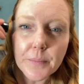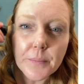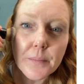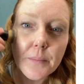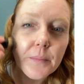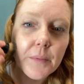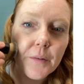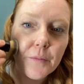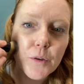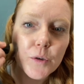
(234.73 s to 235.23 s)

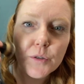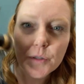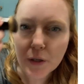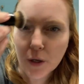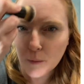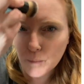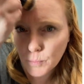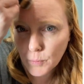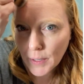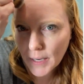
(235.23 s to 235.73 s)
if you
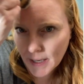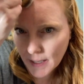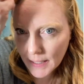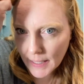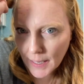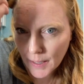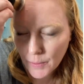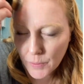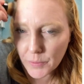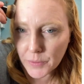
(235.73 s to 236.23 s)
start breaking
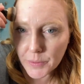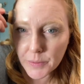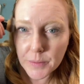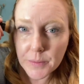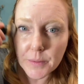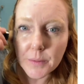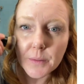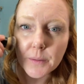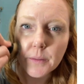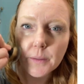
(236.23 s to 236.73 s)
out,
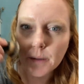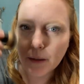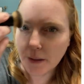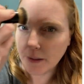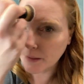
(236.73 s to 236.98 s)
it's